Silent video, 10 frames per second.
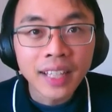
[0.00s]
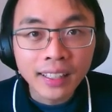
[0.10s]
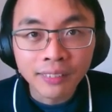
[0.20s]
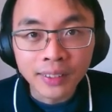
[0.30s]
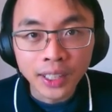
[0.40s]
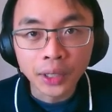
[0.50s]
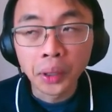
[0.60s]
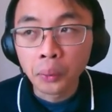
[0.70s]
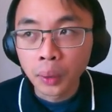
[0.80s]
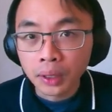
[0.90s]
video,
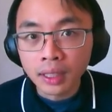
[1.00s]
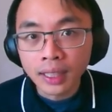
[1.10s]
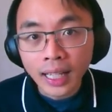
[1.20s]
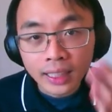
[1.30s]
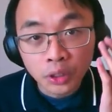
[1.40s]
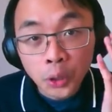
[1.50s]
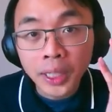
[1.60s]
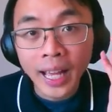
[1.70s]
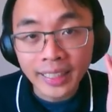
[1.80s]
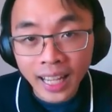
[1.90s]
we're going to look
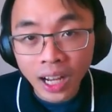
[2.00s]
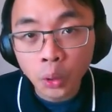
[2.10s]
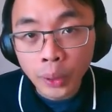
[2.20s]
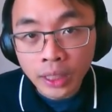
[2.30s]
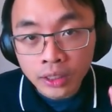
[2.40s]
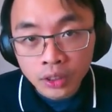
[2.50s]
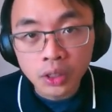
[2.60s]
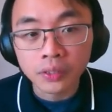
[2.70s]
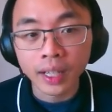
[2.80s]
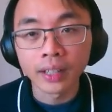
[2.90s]
at how we can
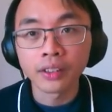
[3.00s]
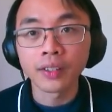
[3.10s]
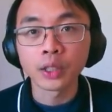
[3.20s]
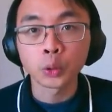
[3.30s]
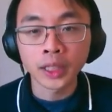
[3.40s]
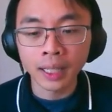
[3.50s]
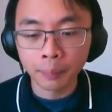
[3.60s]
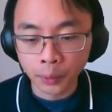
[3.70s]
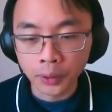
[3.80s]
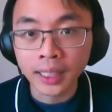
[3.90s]
use that so that your
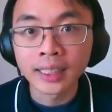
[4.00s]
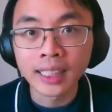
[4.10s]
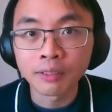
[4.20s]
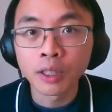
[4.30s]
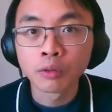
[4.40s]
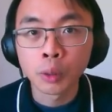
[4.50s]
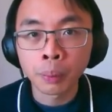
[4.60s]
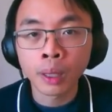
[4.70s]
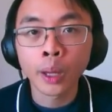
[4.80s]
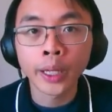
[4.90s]
chatbot can give
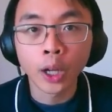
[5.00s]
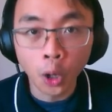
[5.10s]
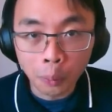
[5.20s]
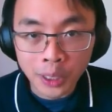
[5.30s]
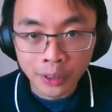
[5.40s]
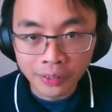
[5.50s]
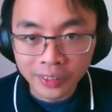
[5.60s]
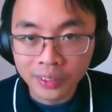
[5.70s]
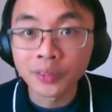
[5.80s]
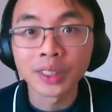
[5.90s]
reply options
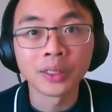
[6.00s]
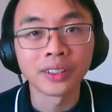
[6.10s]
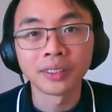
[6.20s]
to the user.